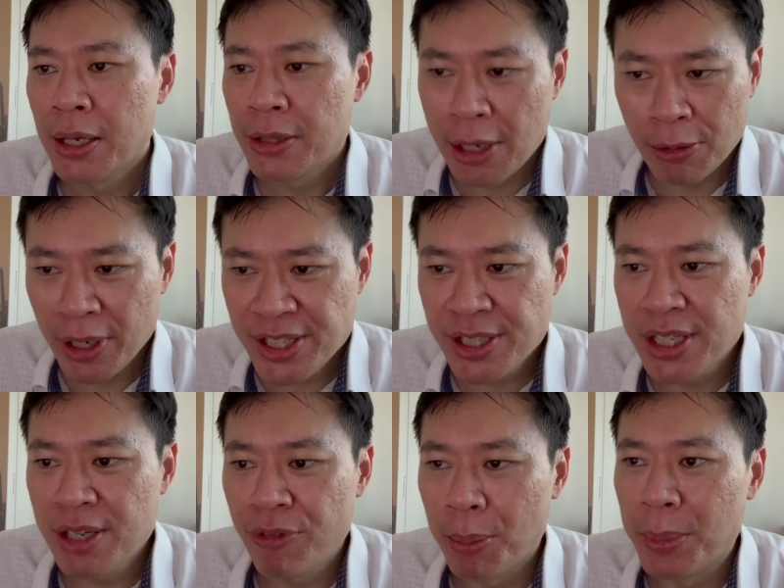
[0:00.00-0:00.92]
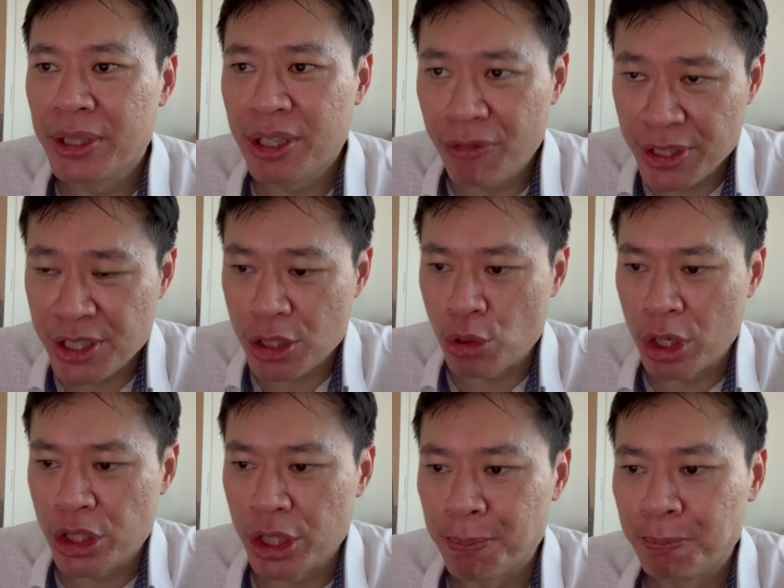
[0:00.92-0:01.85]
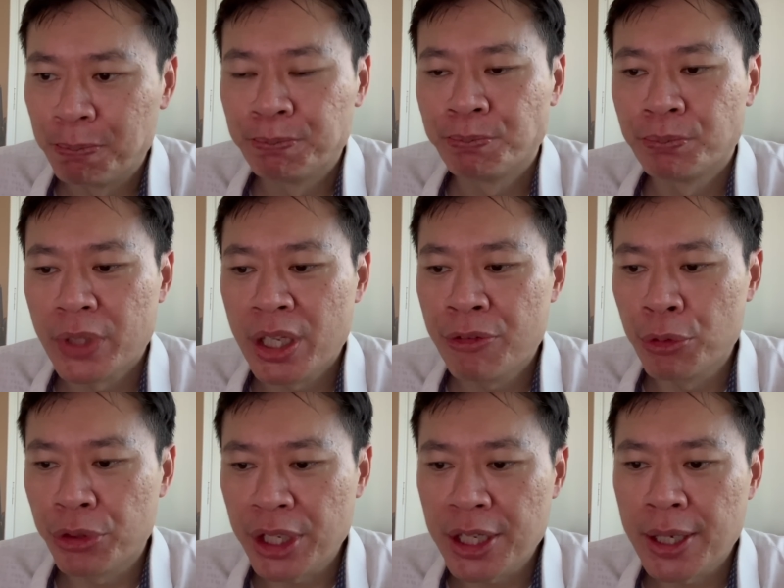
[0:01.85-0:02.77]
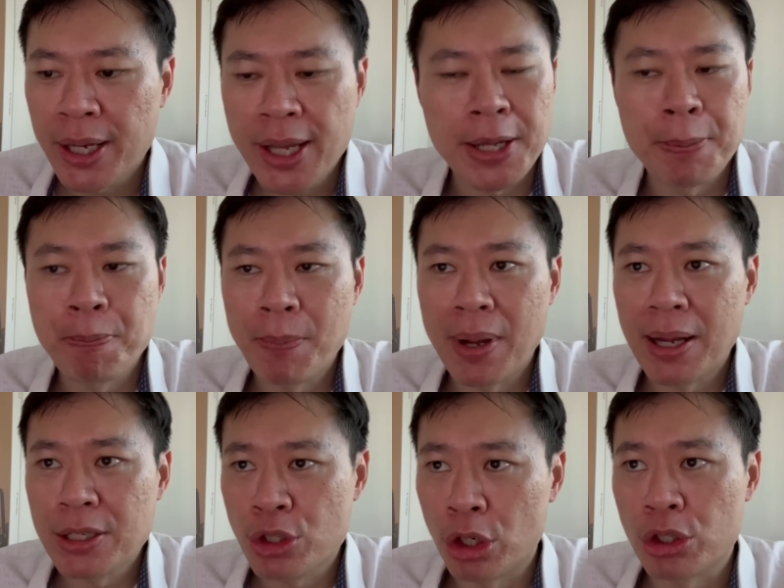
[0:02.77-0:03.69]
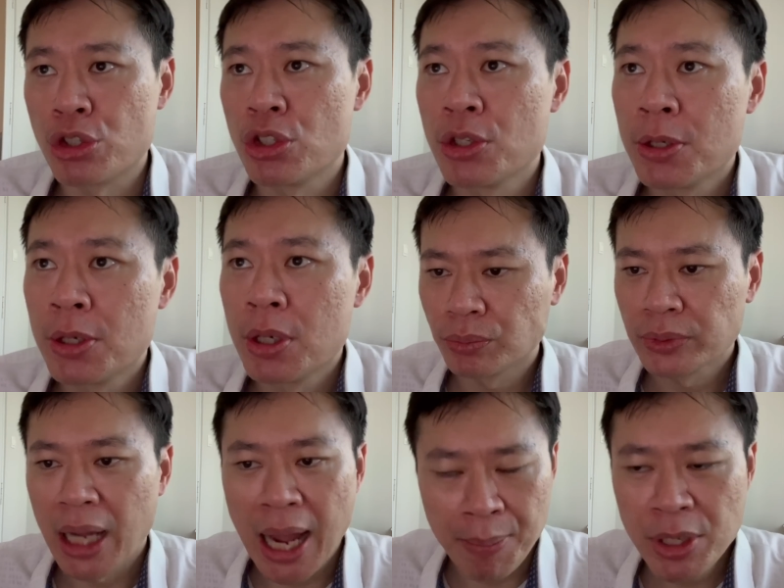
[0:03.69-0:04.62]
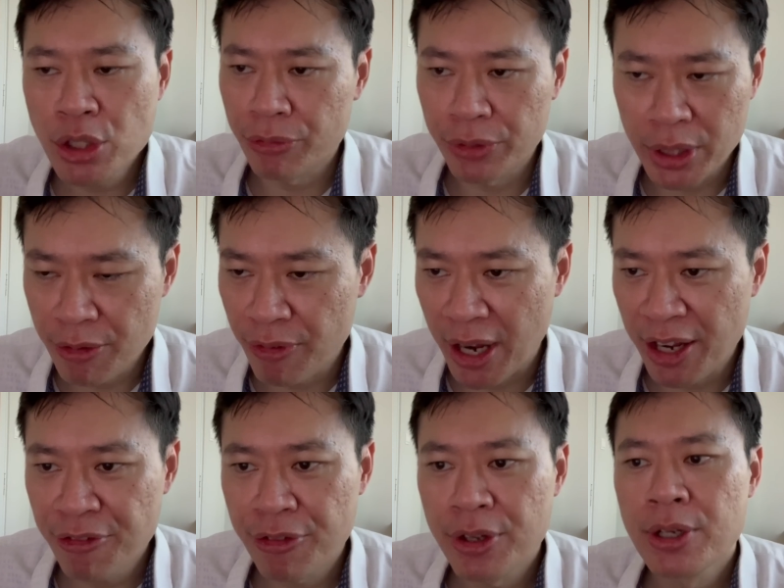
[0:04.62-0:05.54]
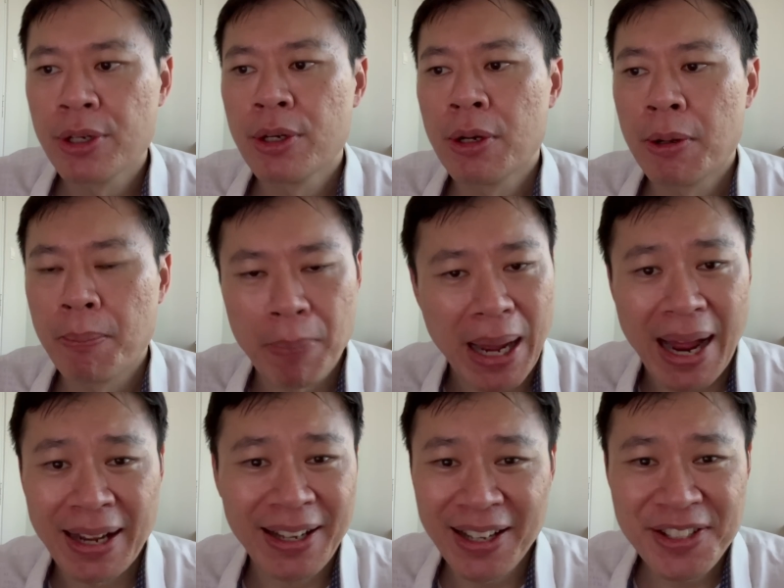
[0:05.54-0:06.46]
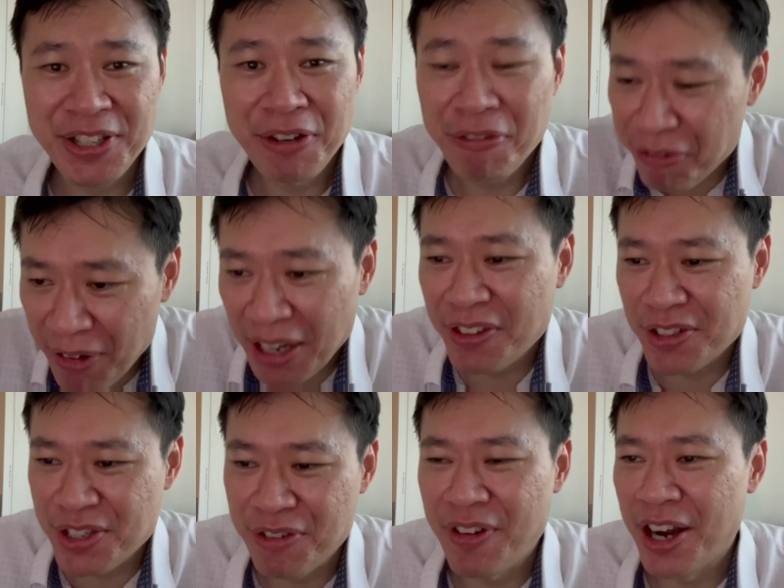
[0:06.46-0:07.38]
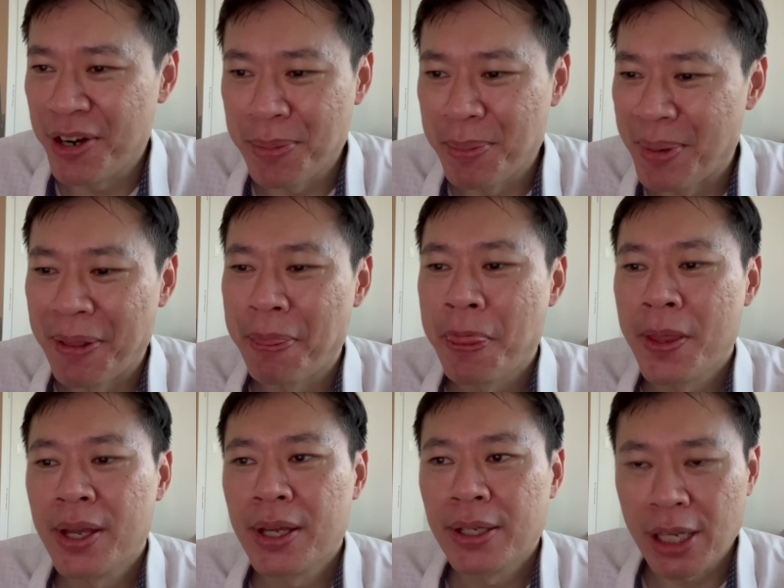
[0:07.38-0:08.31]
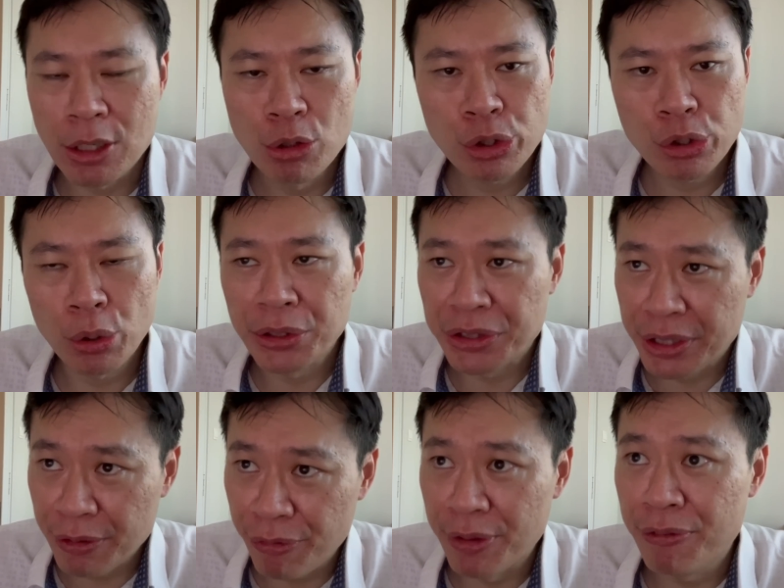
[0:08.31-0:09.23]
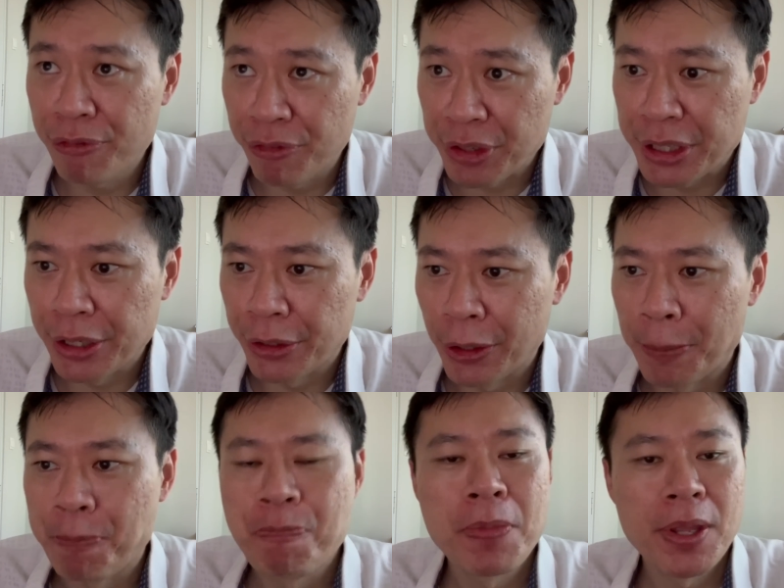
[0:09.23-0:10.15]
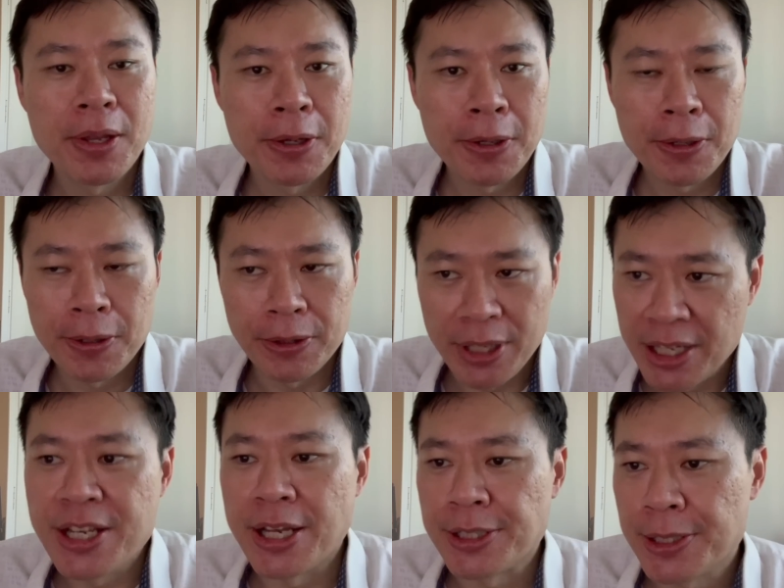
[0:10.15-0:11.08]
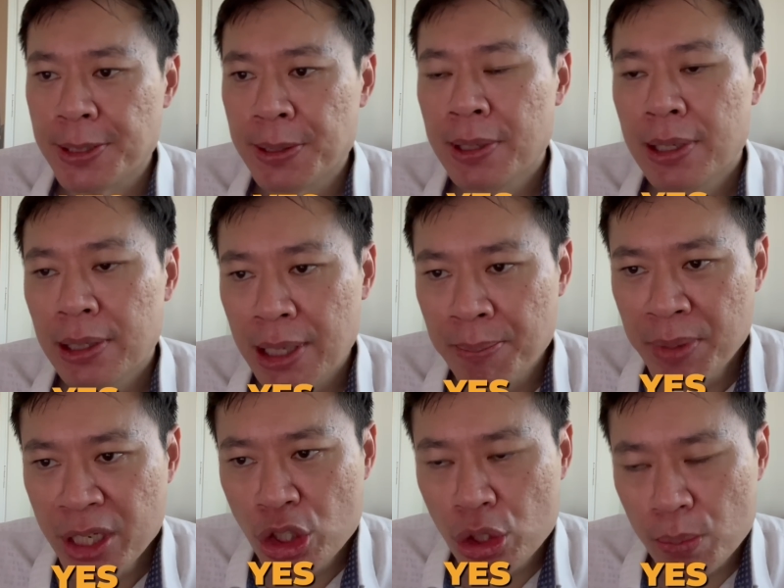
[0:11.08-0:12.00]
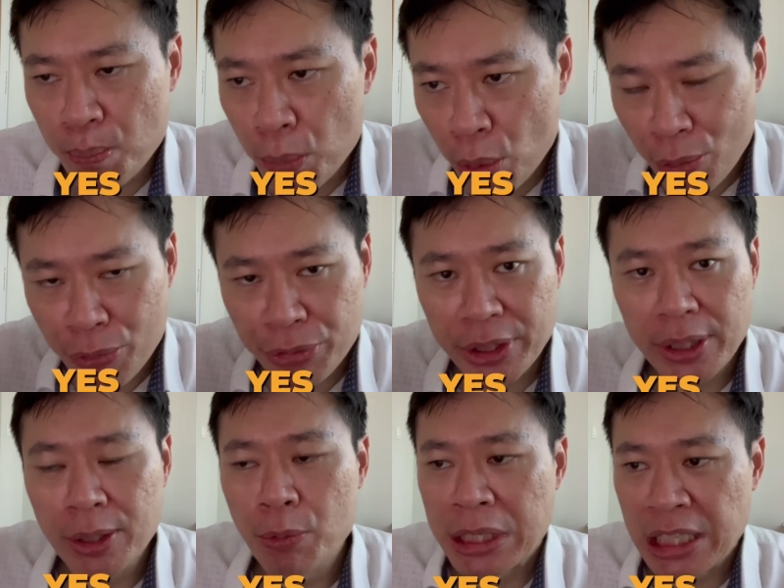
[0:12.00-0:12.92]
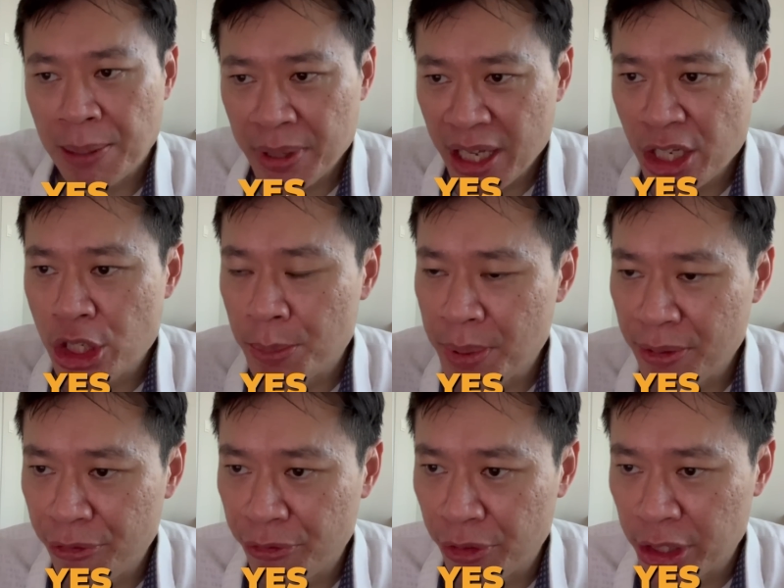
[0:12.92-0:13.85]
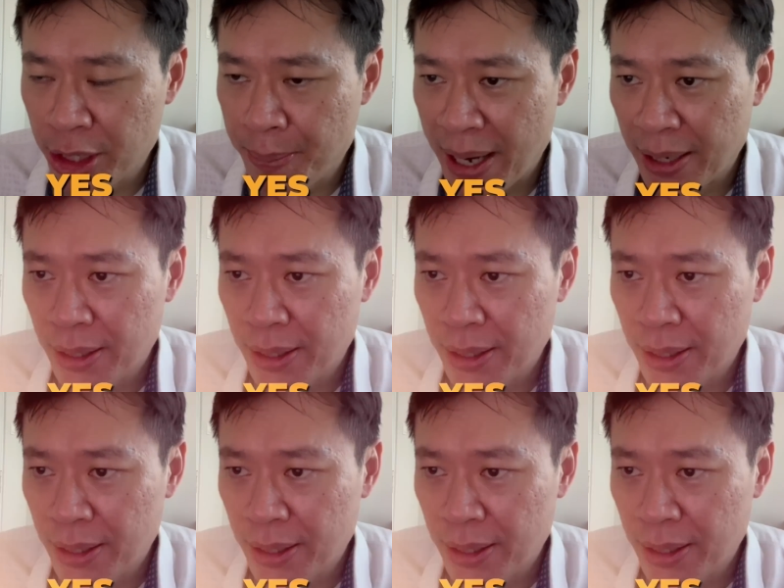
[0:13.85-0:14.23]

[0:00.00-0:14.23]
Now let's see from a different situation. If you think, hey, Josh, I'm age of 35, but I can't save 5,500 per month. Can you show a different figure or not? Then yes, let me move the retirement age a bit further back